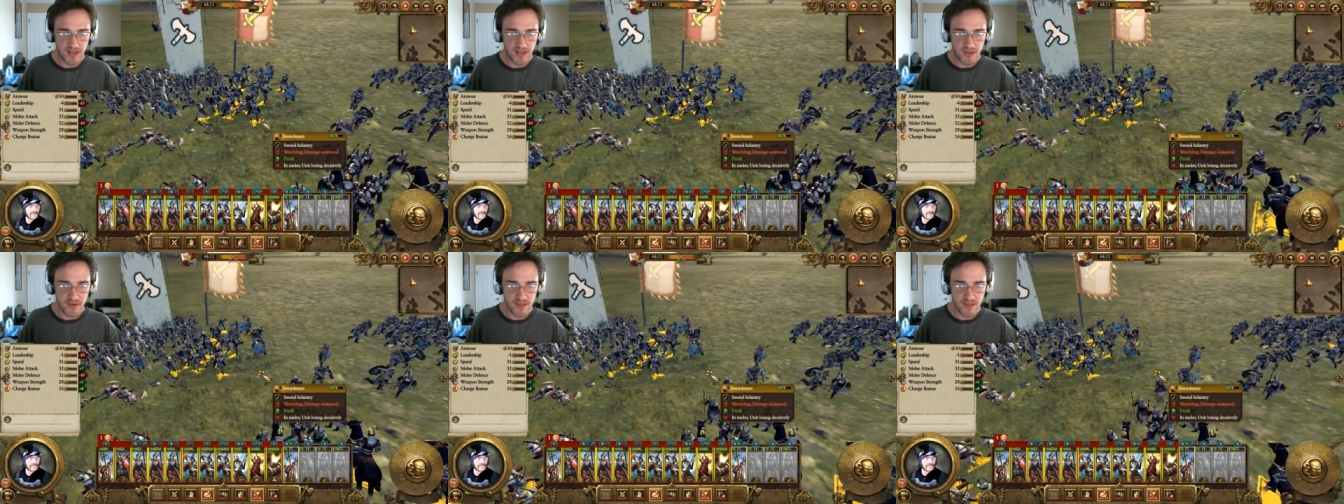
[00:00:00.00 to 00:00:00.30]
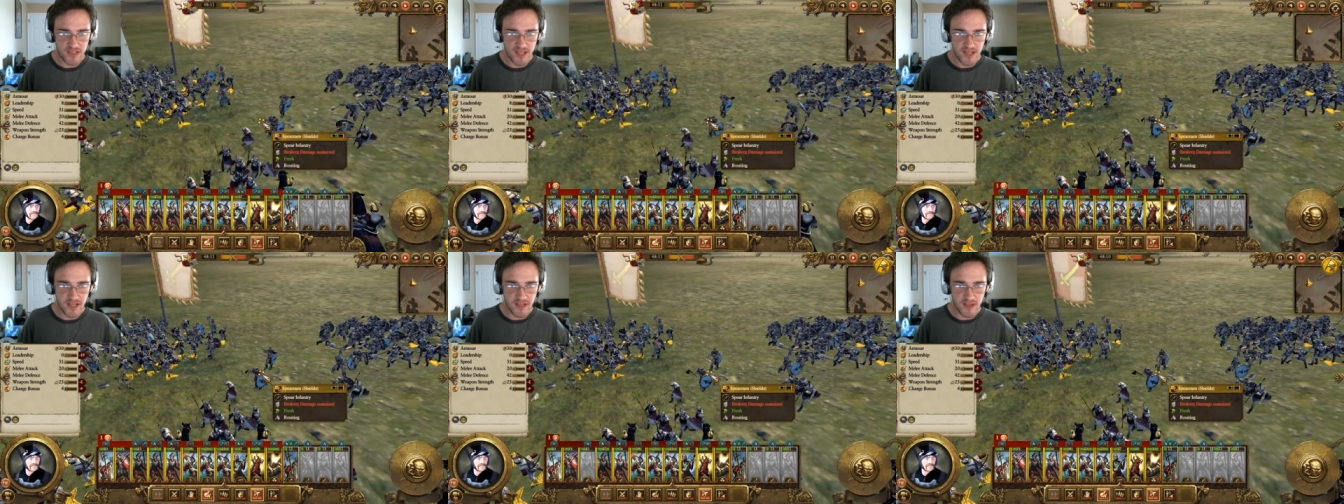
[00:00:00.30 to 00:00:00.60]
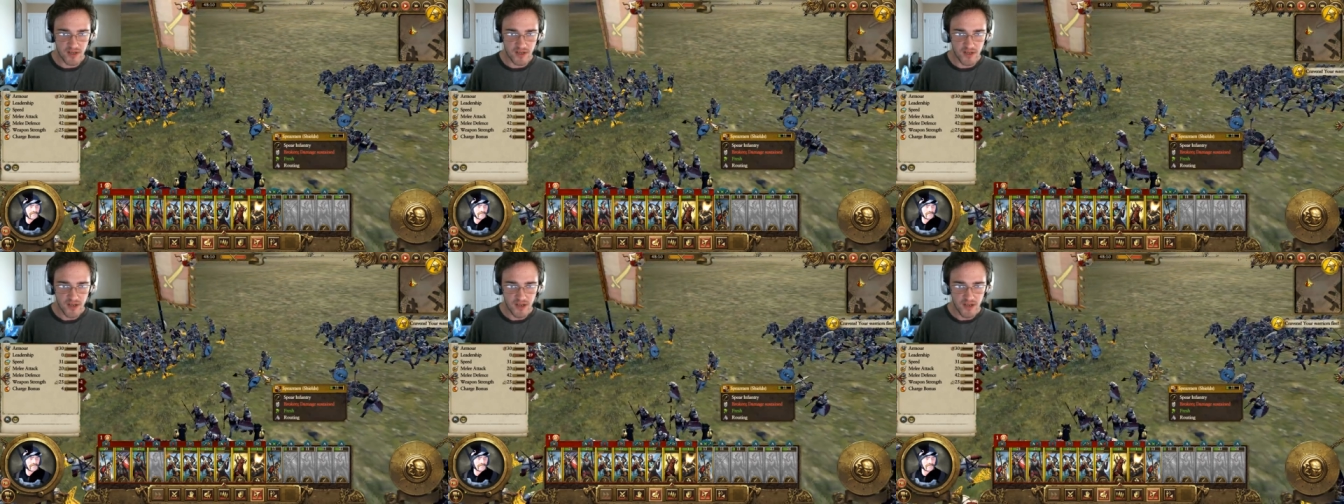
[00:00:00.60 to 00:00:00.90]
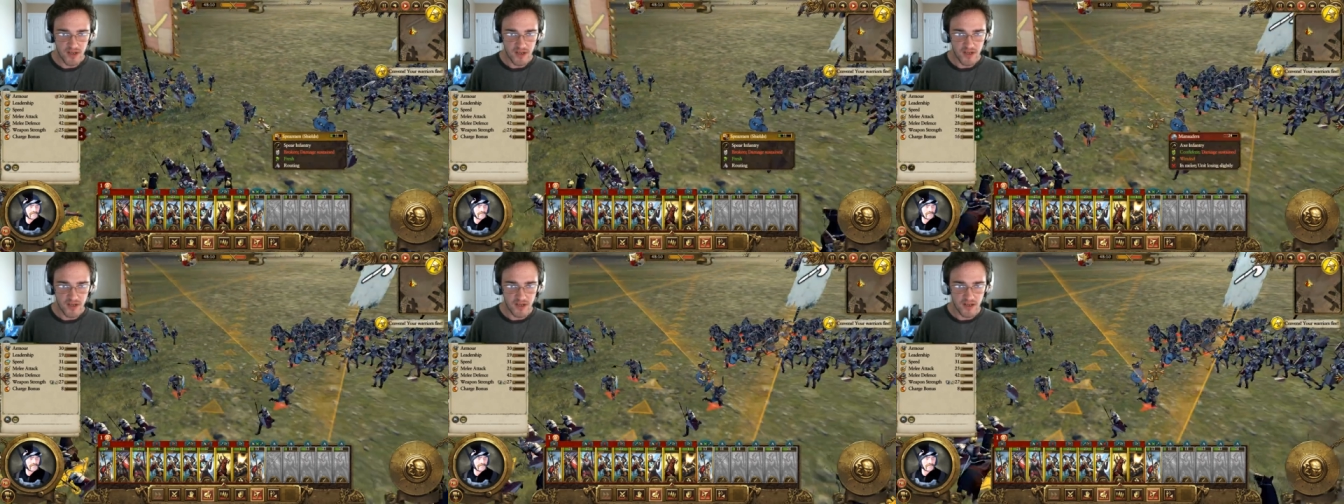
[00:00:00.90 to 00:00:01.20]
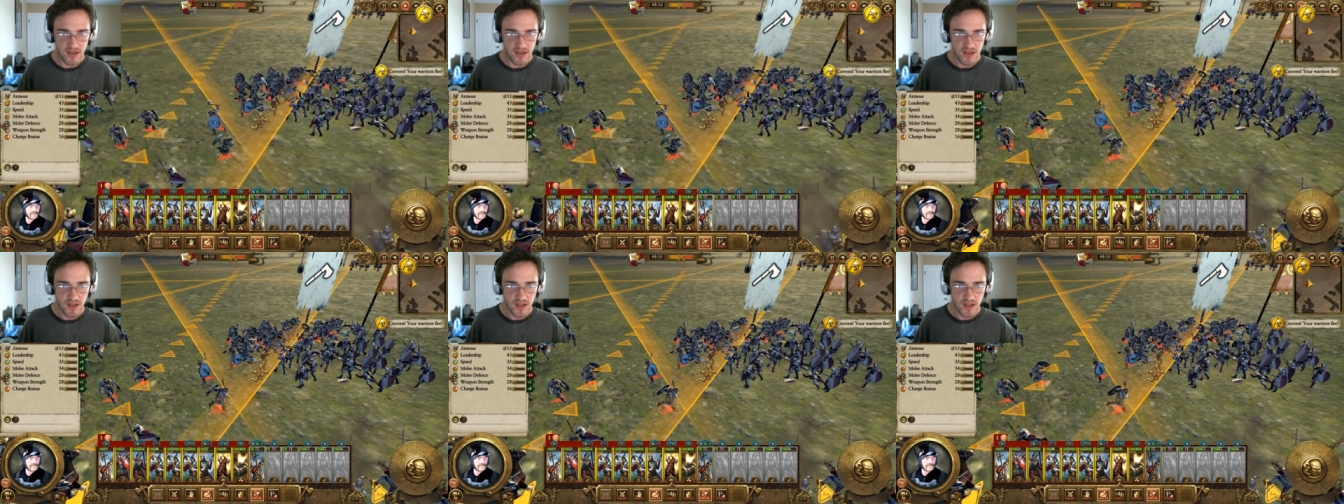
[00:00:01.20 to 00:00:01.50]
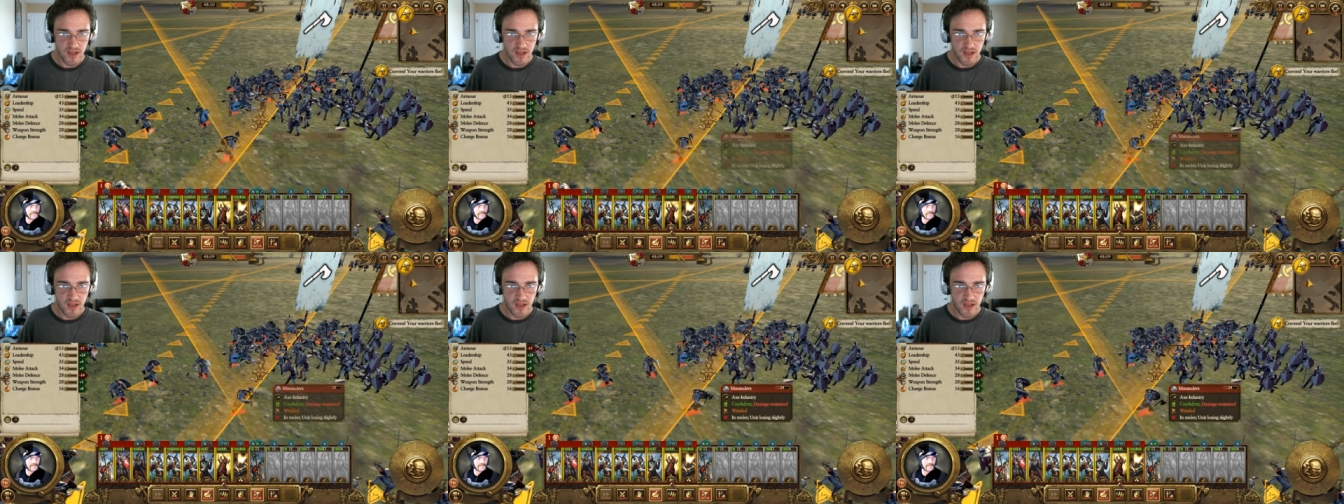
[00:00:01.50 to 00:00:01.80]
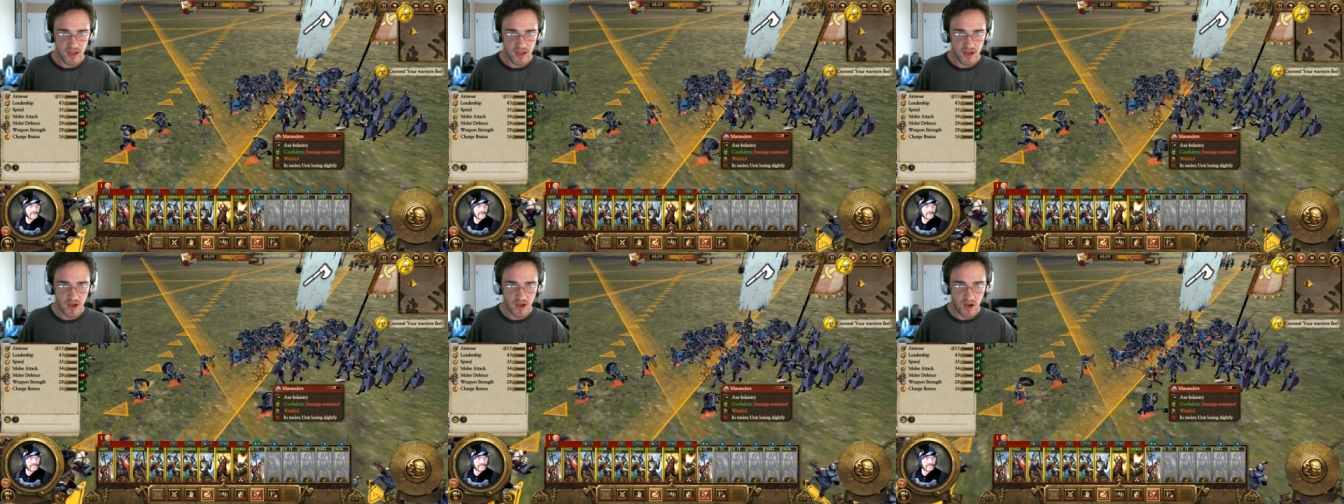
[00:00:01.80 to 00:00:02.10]
I do intend to. Uh
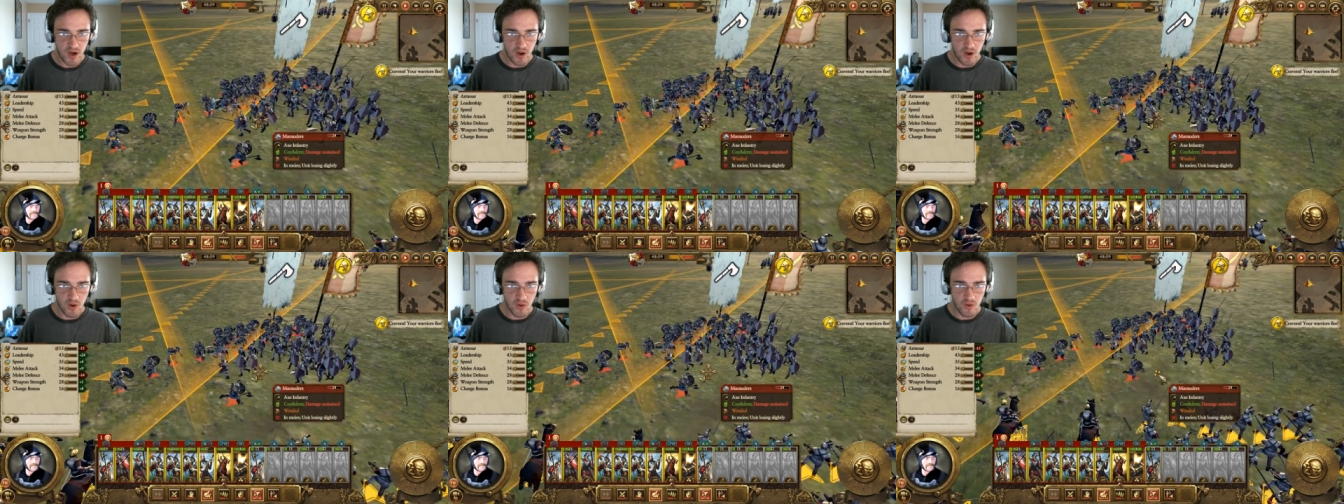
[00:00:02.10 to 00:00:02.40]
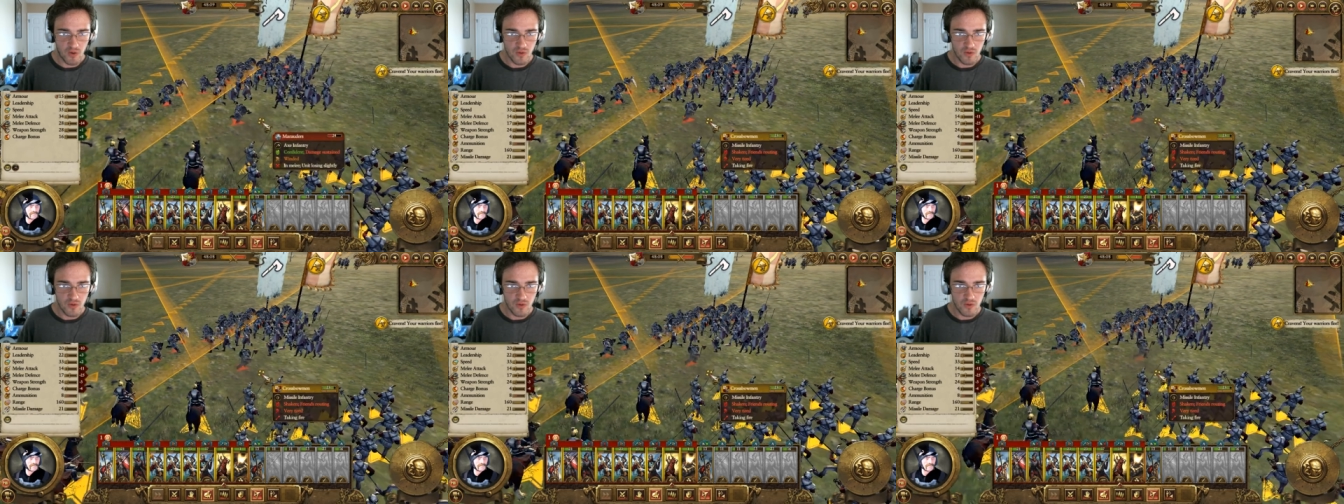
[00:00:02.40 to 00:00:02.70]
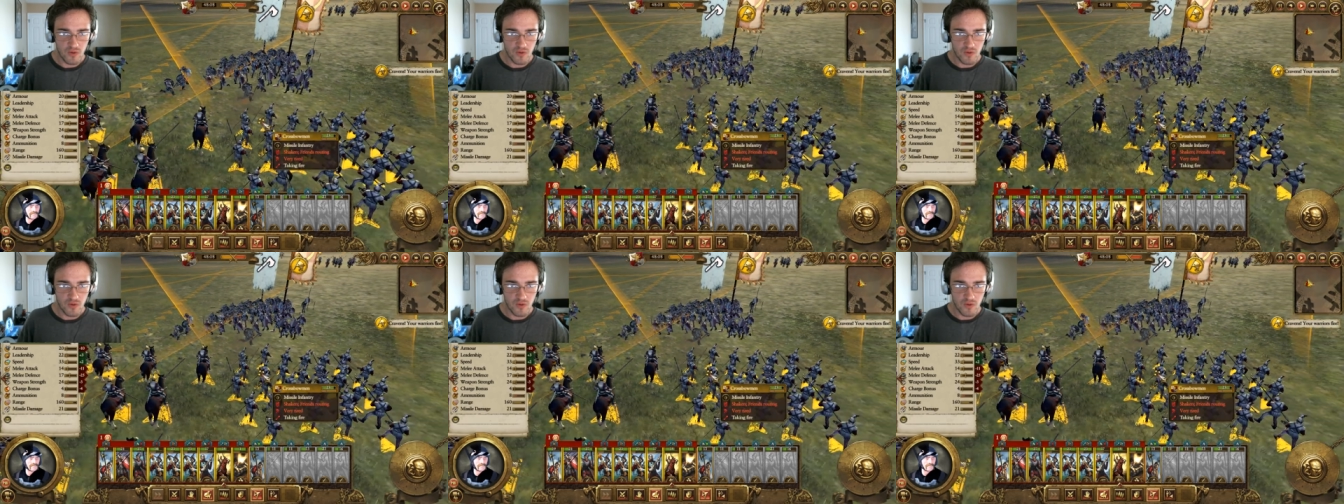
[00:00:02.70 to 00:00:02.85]
oh.